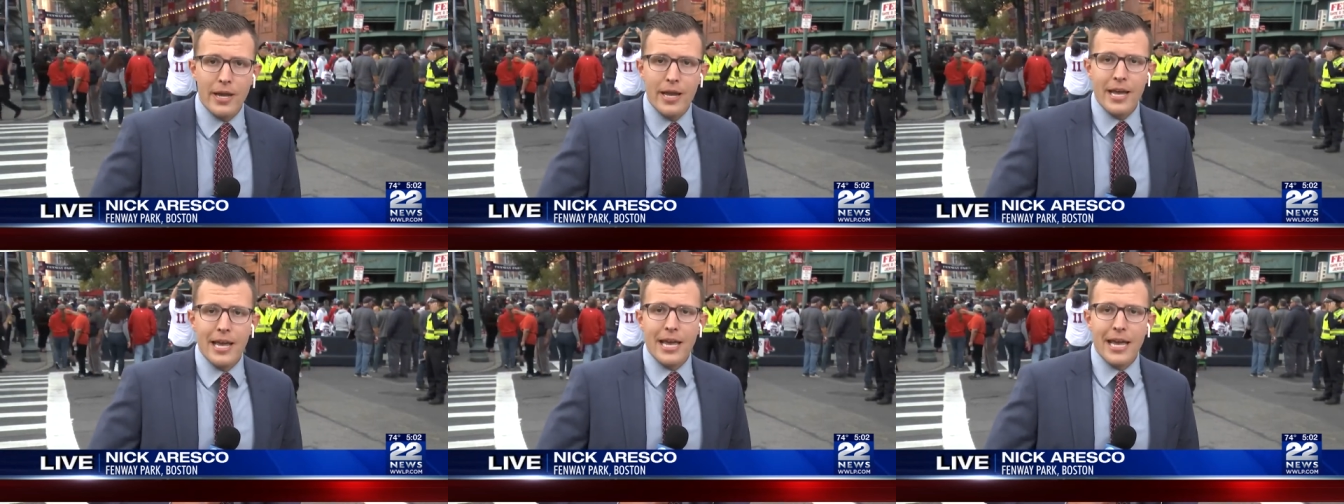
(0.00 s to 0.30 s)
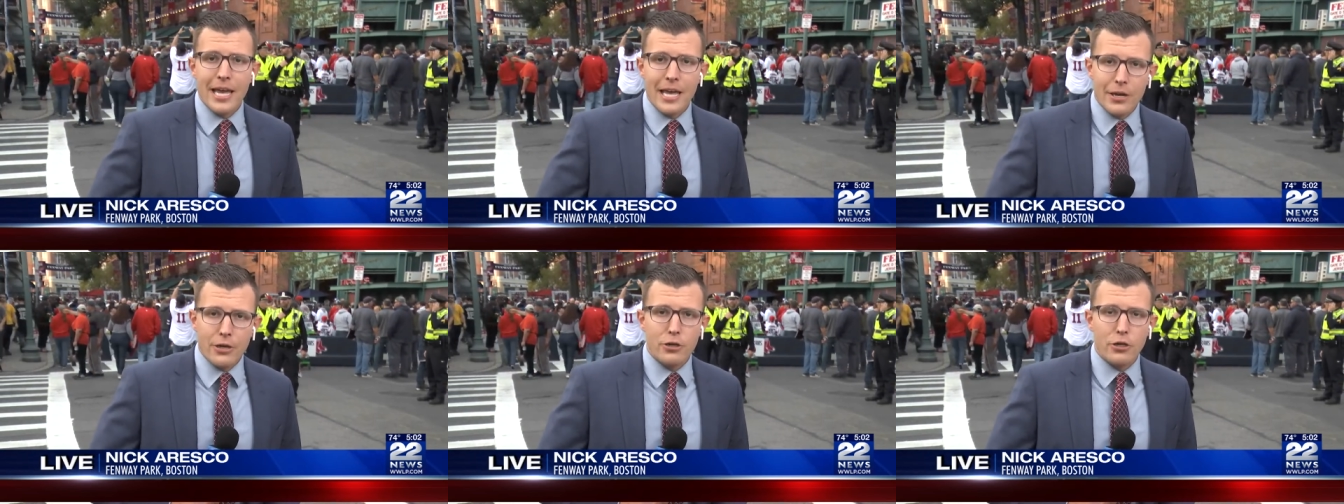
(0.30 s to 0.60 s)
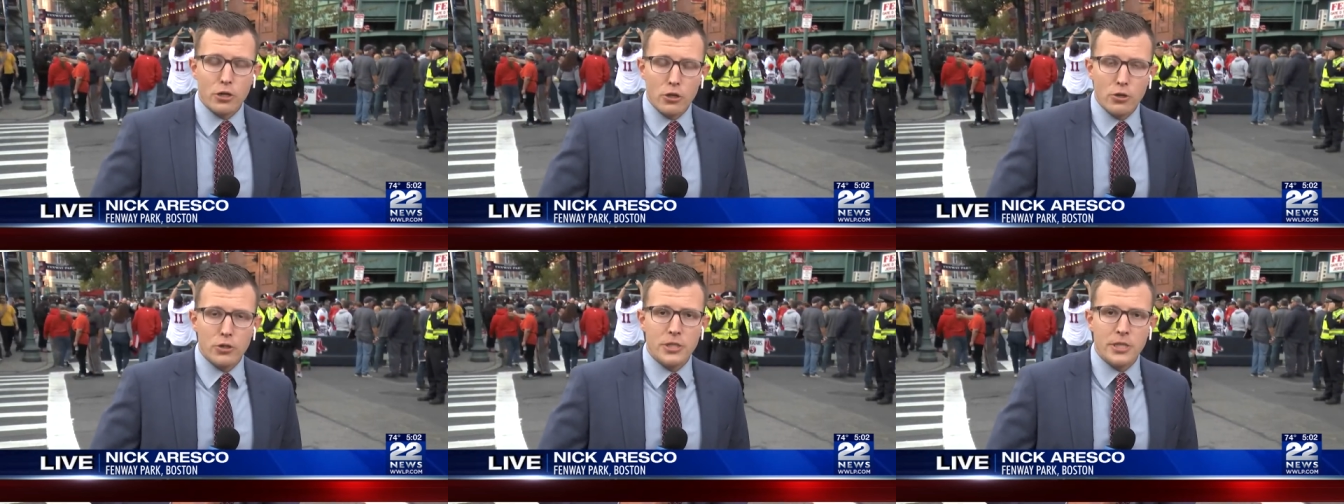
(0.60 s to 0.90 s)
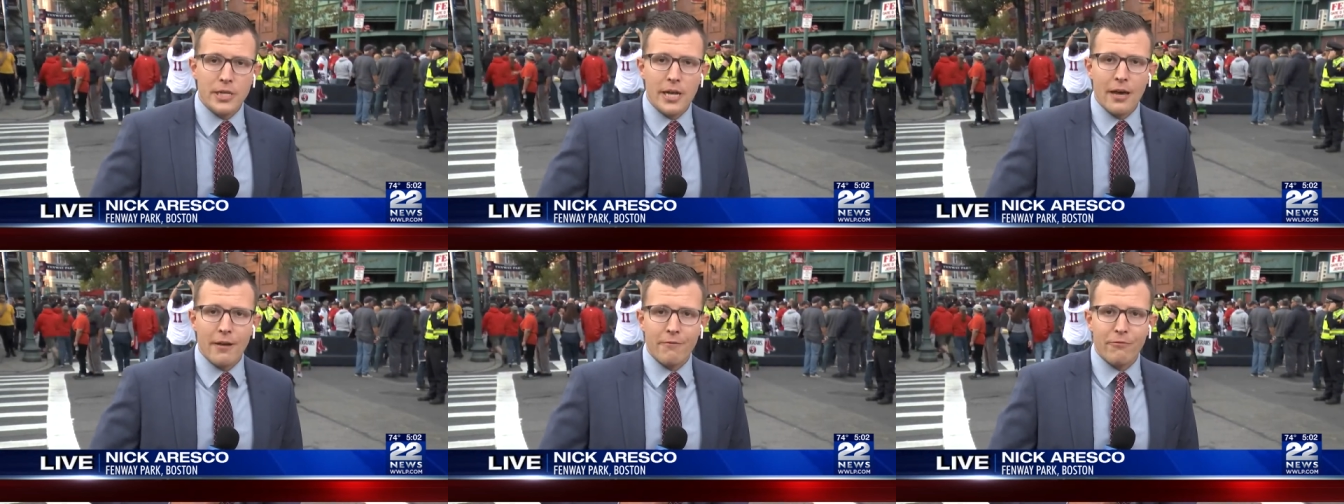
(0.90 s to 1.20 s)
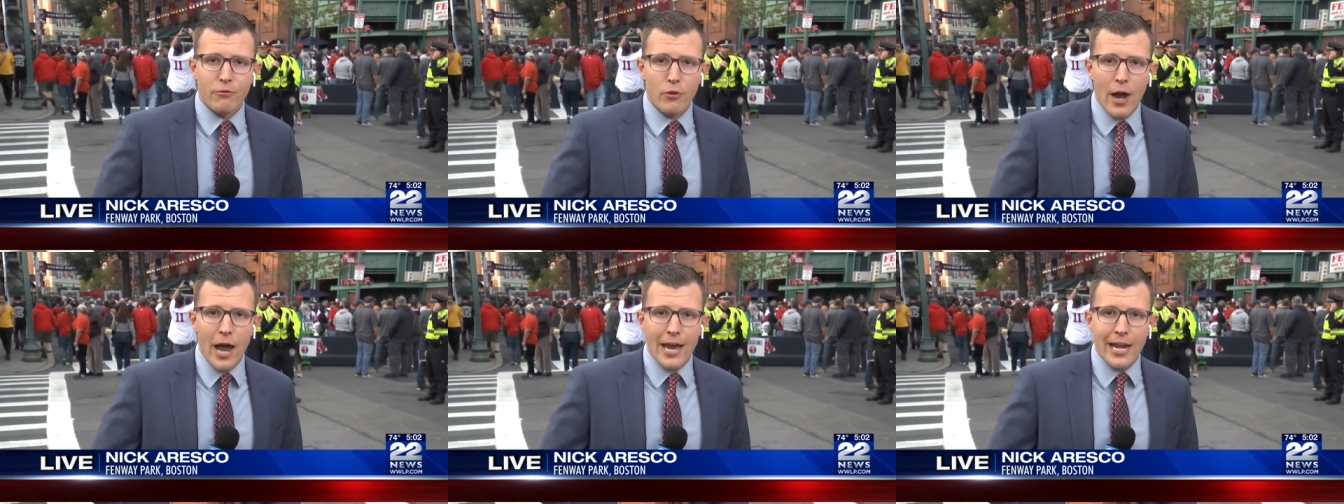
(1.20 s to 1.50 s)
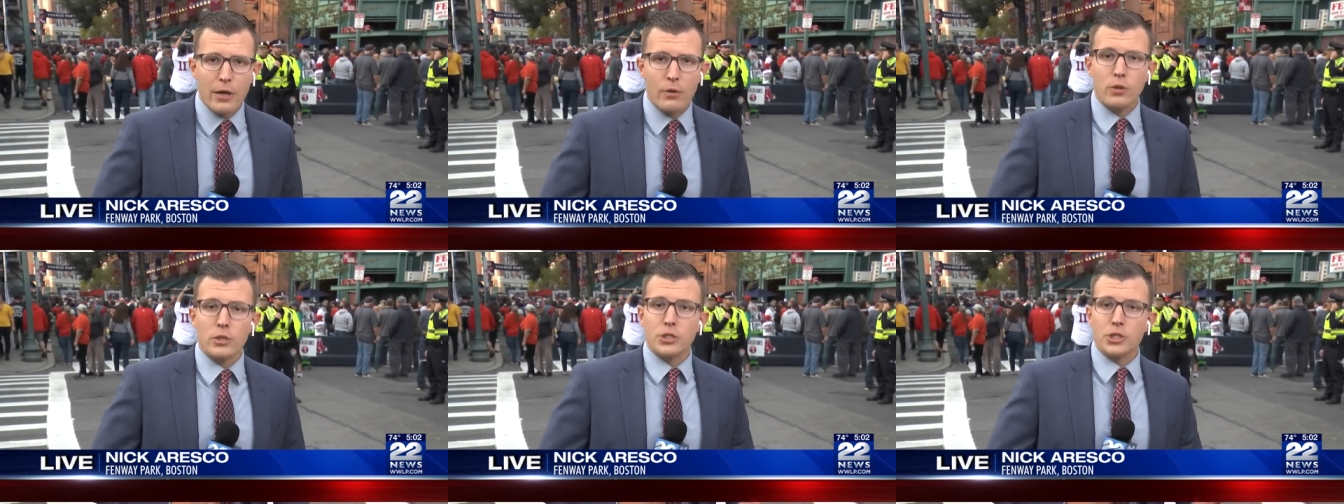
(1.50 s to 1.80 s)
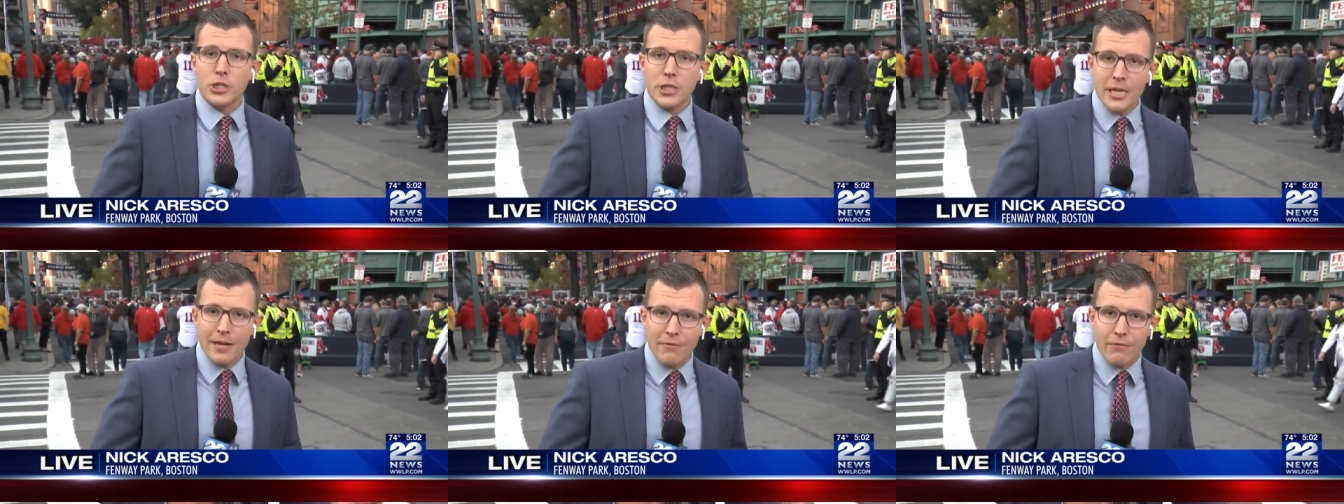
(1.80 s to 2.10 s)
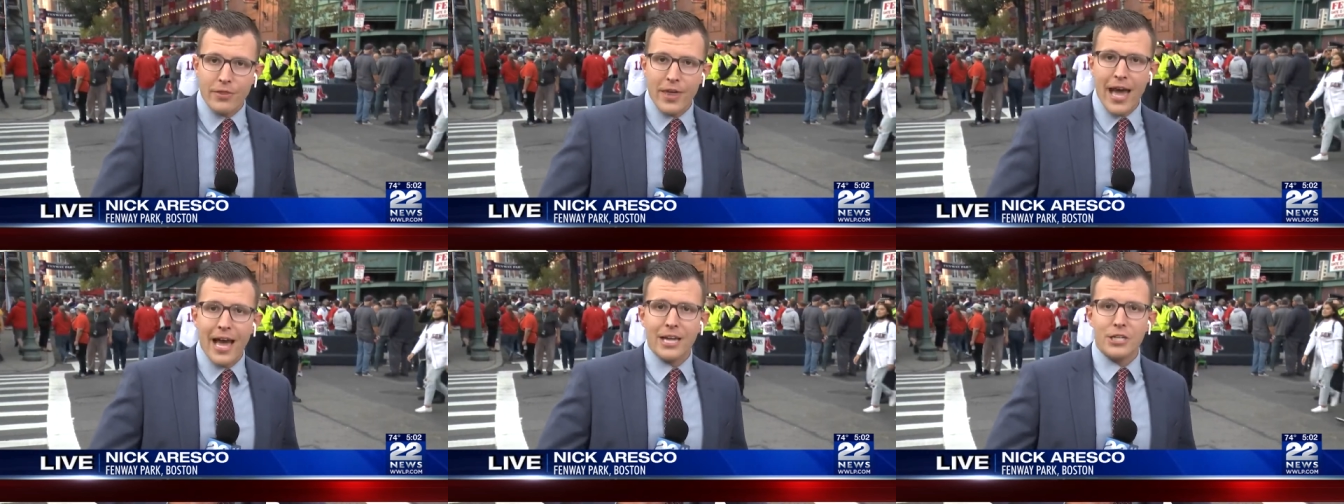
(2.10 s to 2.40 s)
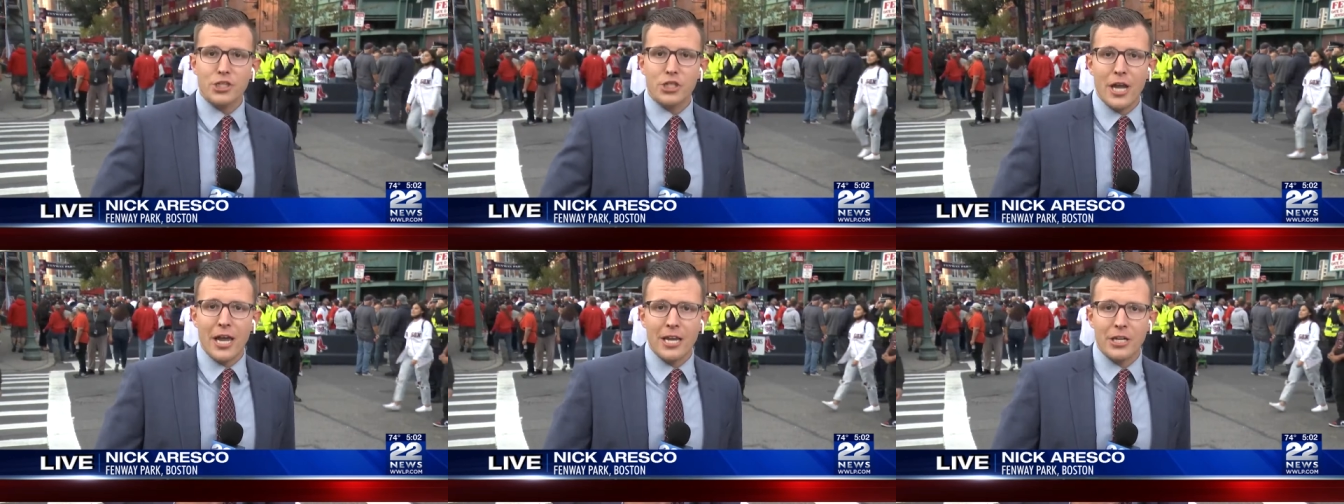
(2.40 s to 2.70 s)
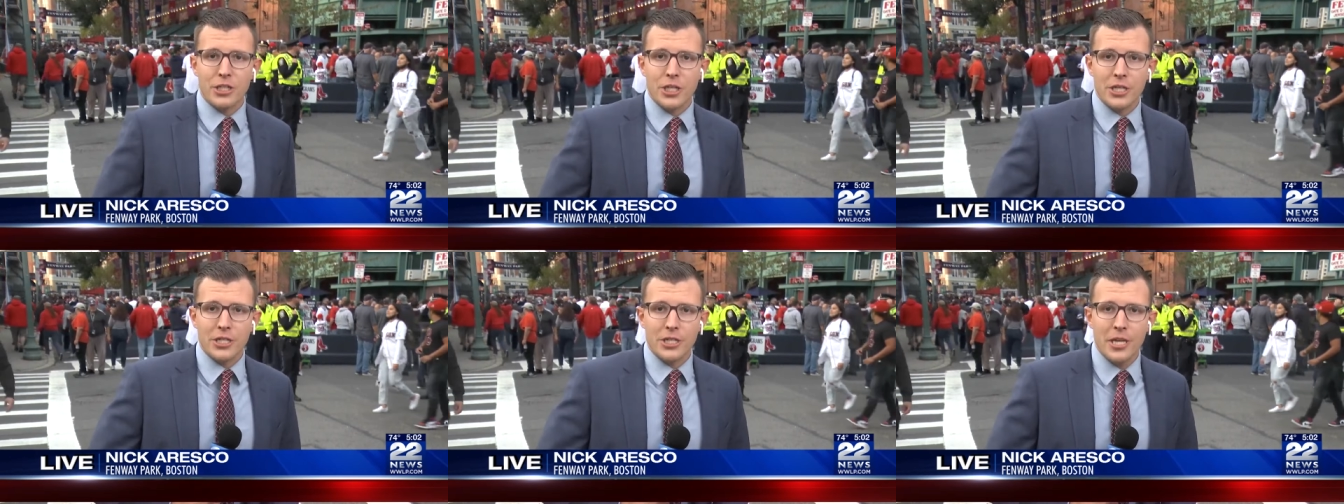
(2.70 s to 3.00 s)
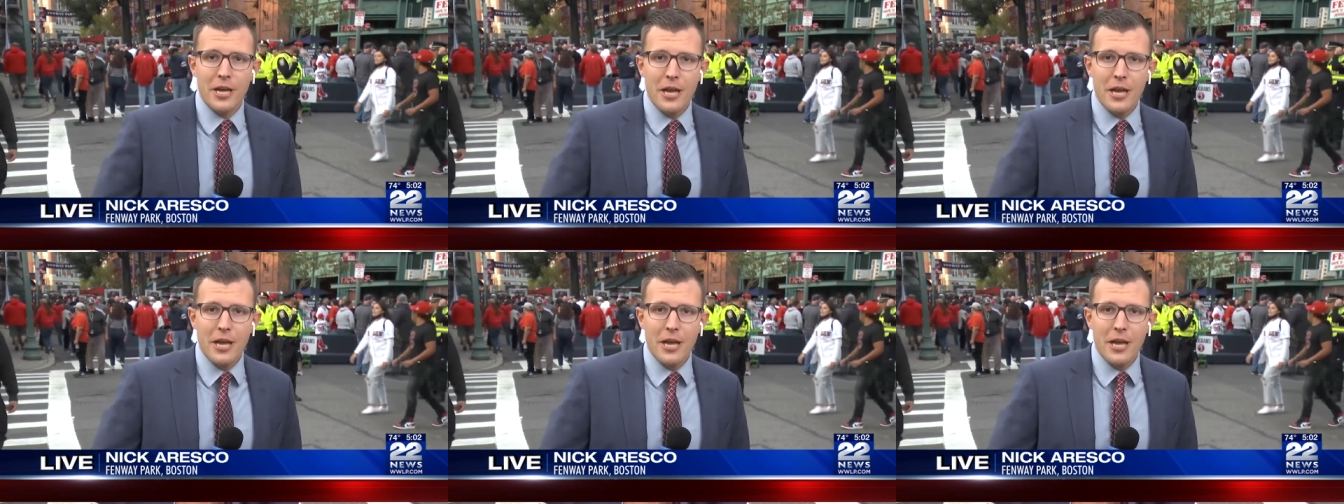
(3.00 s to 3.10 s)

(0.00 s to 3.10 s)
in Houston on Friday. We'll see if that changes.